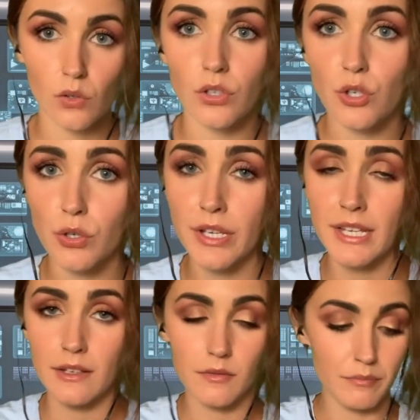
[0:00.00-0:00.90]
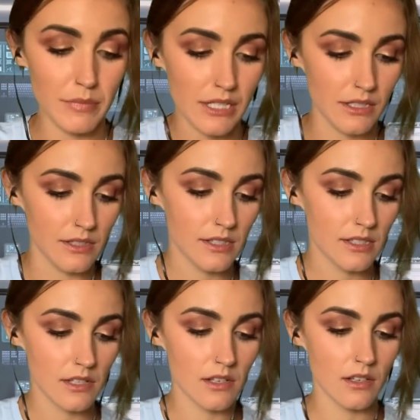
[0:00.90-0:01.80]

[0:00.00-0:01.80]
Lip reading: Cooking means